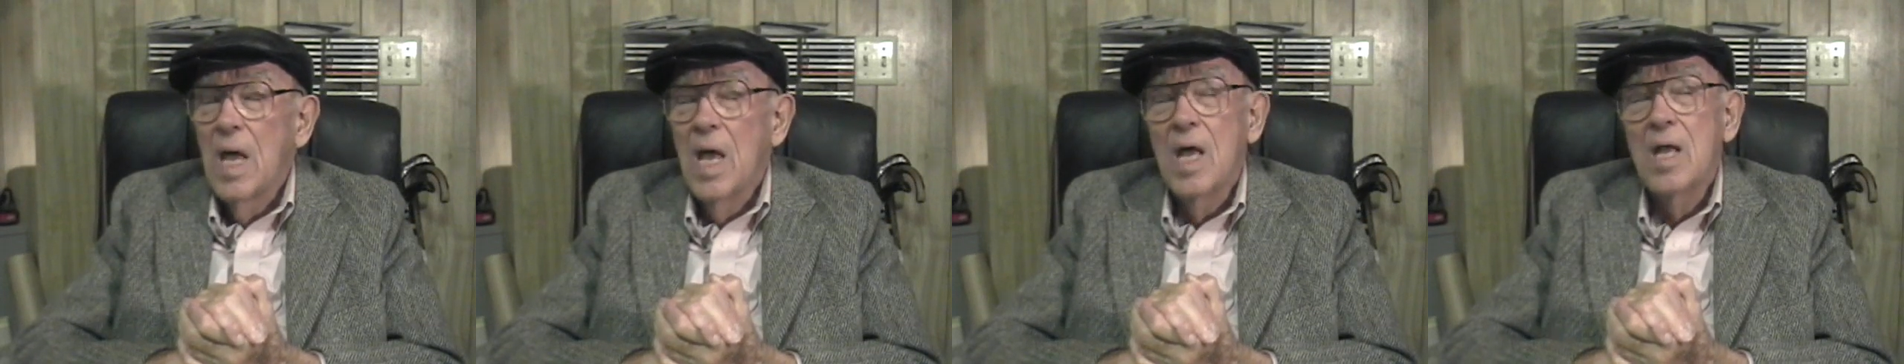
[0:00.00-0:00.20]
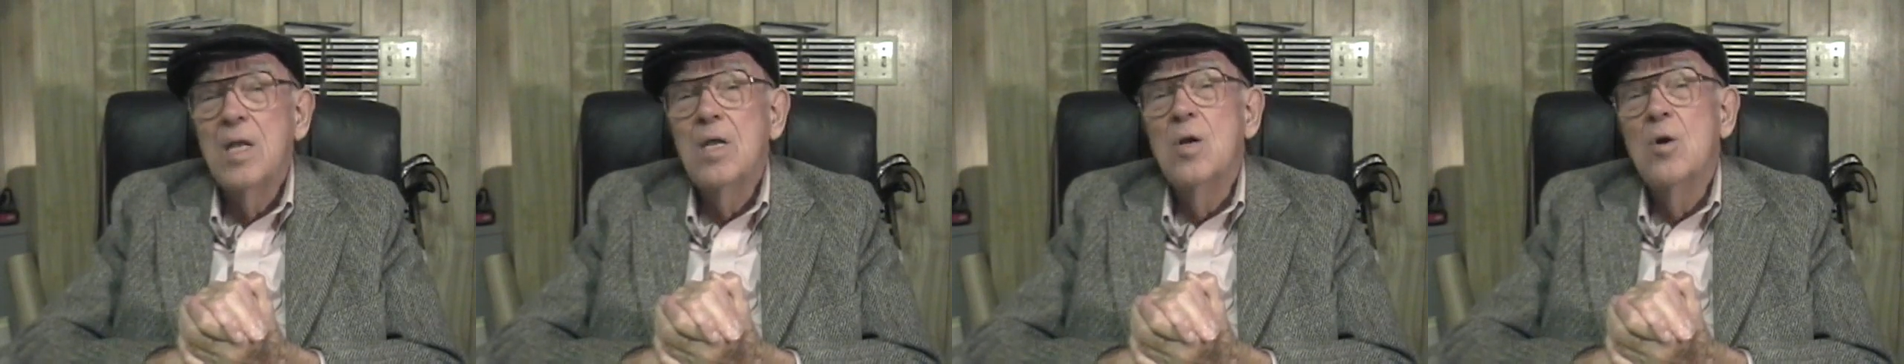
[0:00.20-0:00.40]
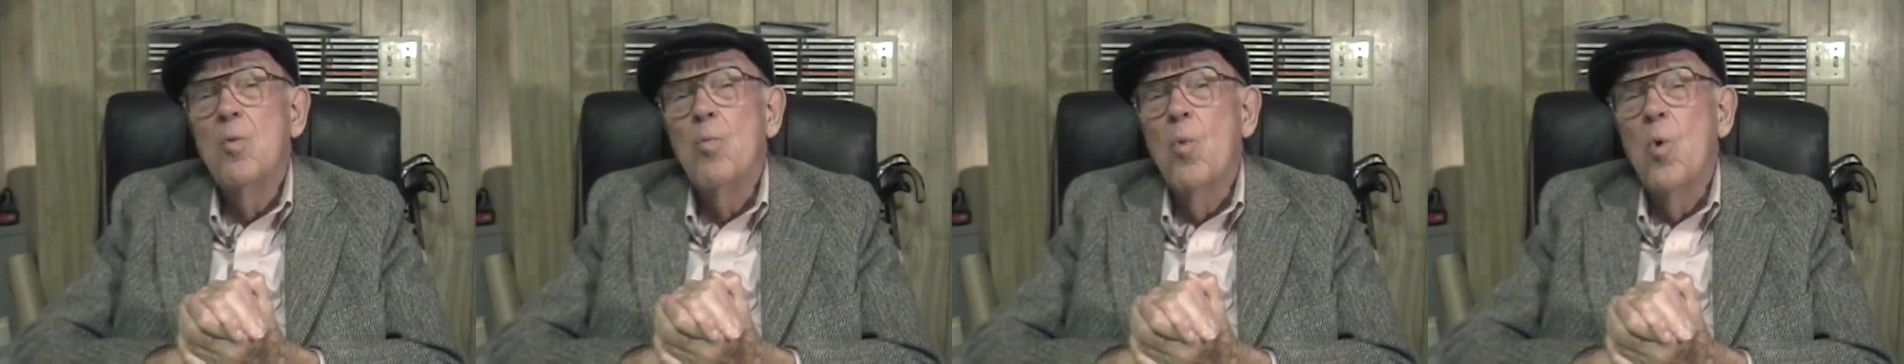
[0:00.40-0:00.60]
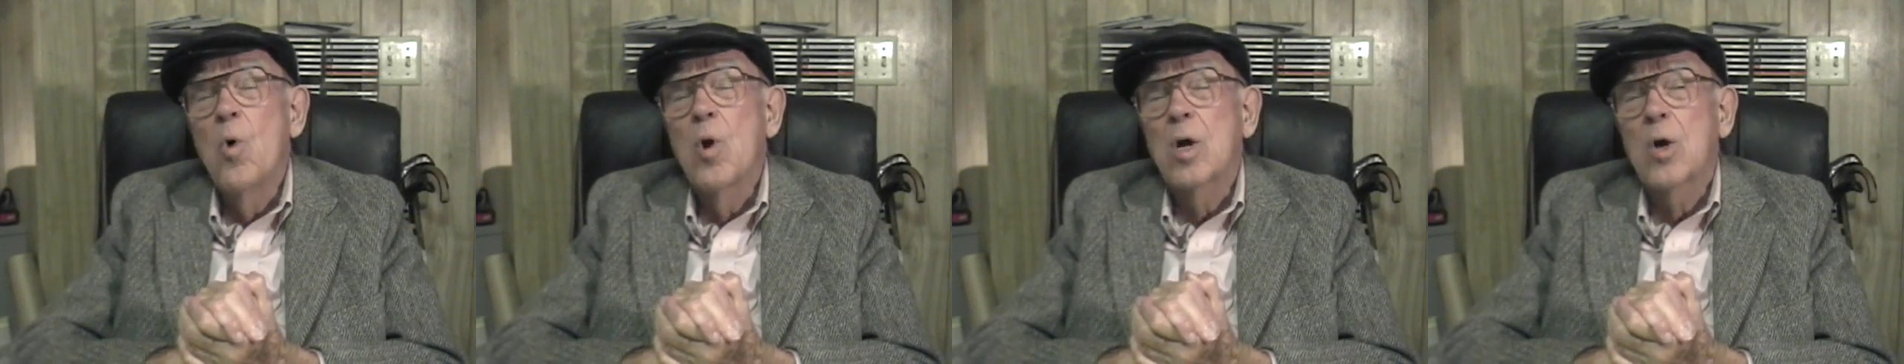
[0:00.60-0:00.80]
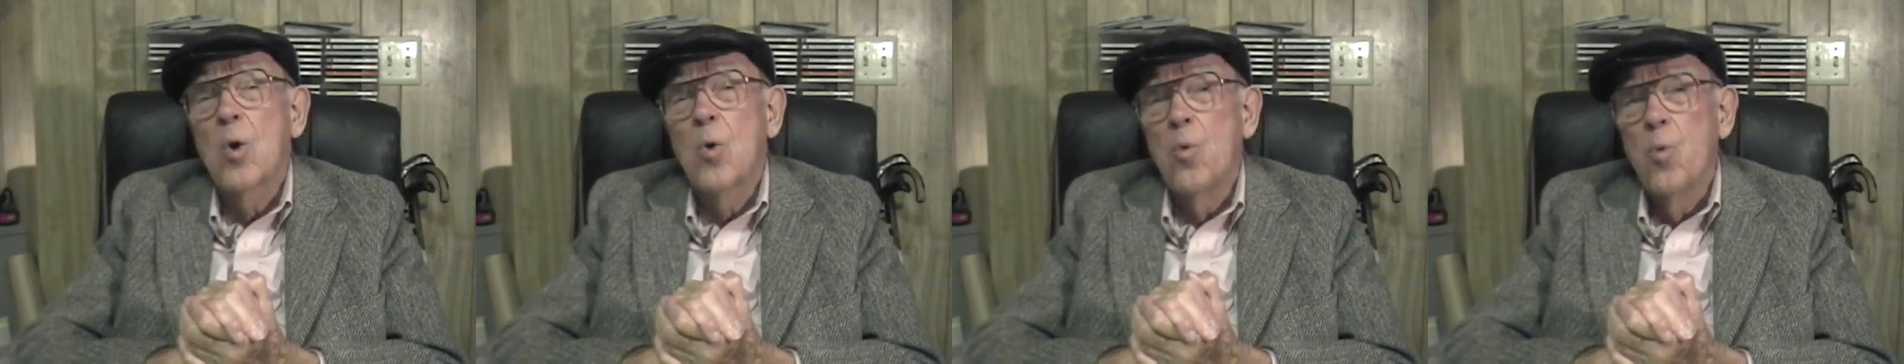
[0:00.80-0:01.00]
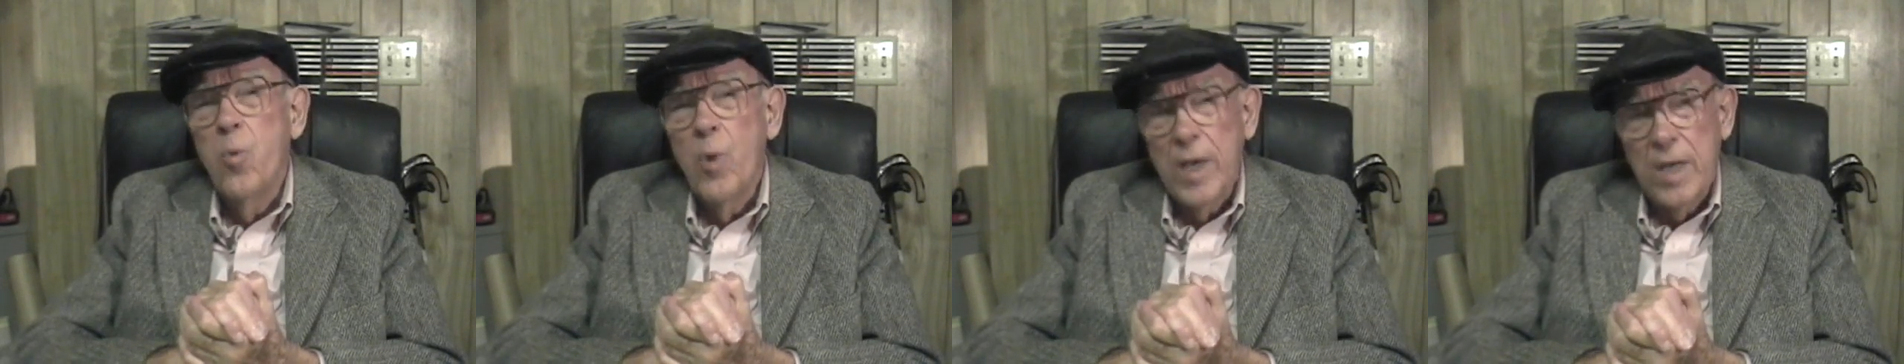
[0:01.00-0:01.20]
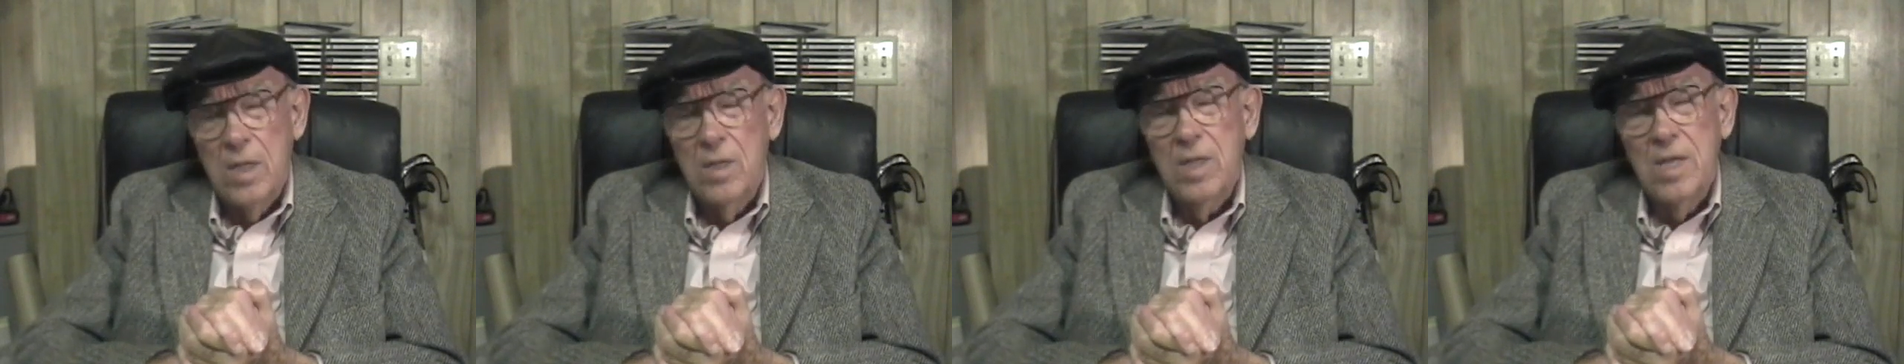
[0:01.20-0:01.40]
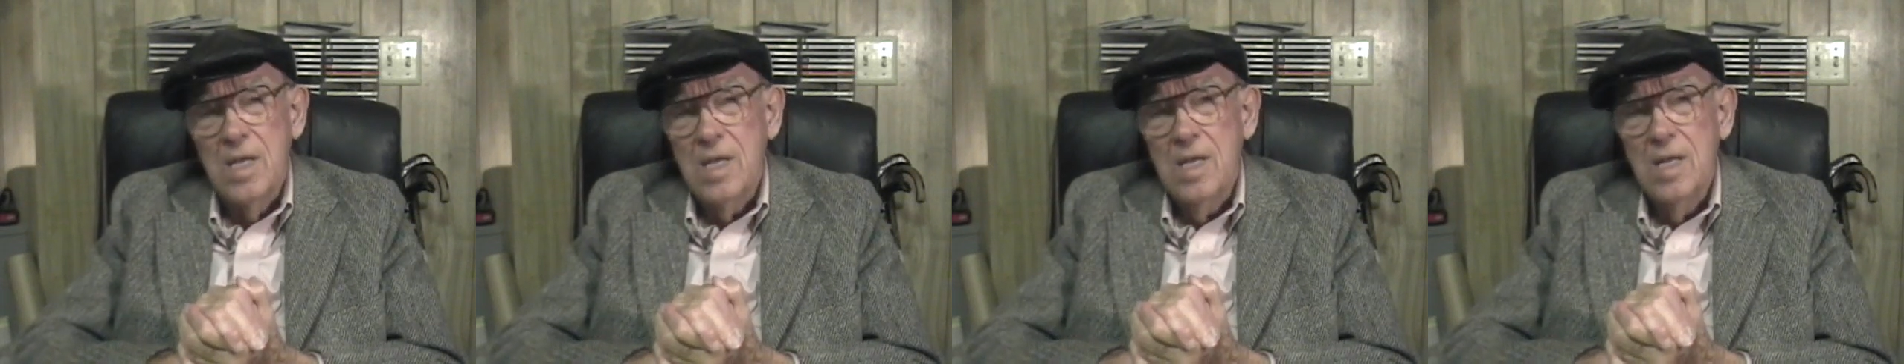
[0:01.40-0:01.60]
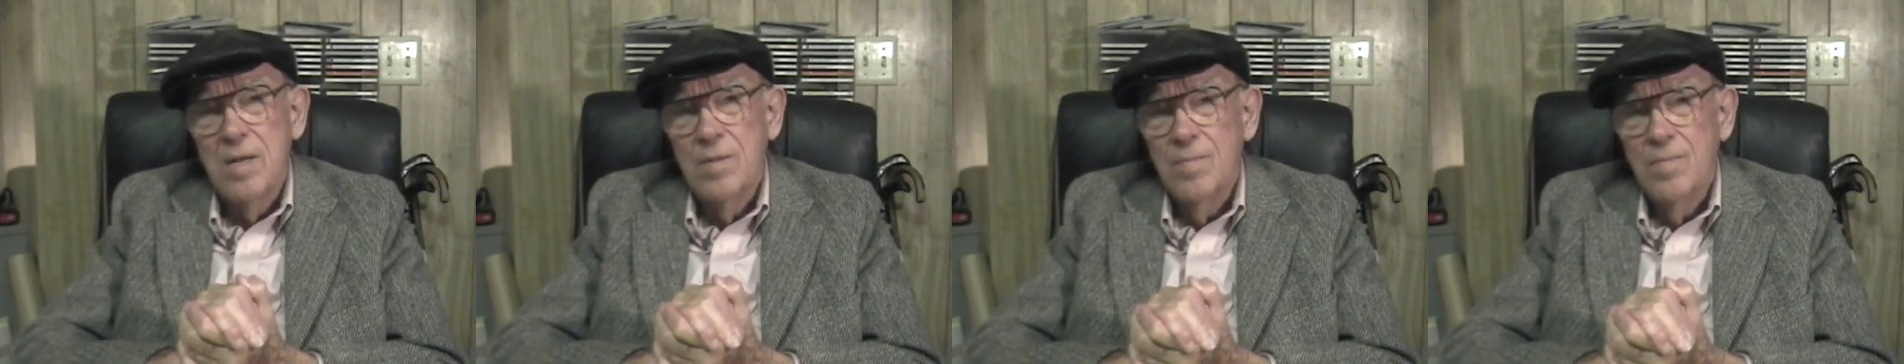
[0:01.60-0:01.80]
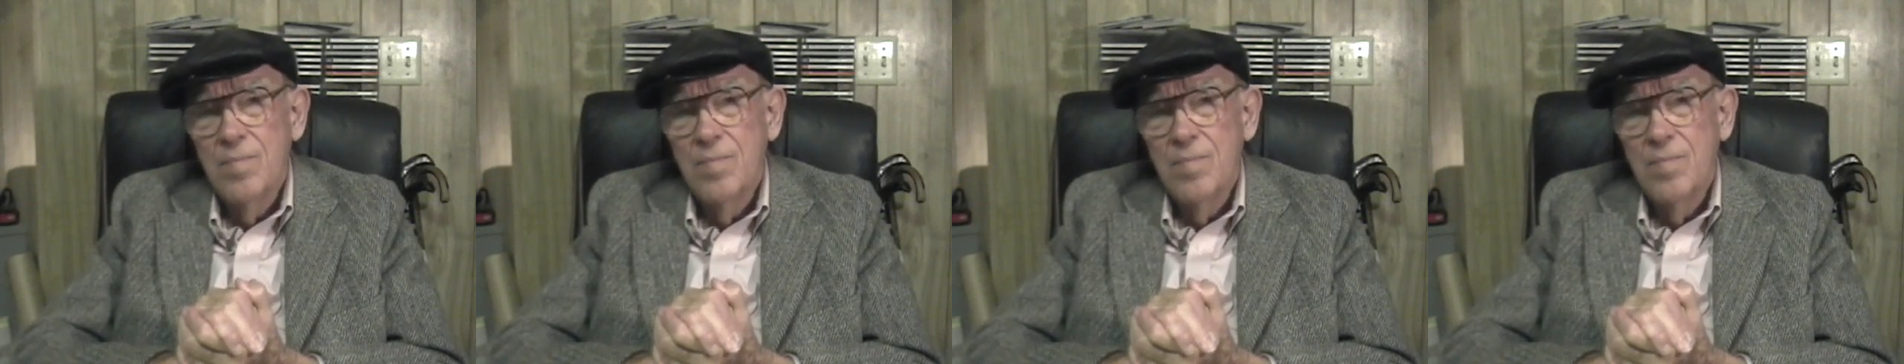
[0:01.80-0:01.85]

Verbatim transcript: ending a war quickly,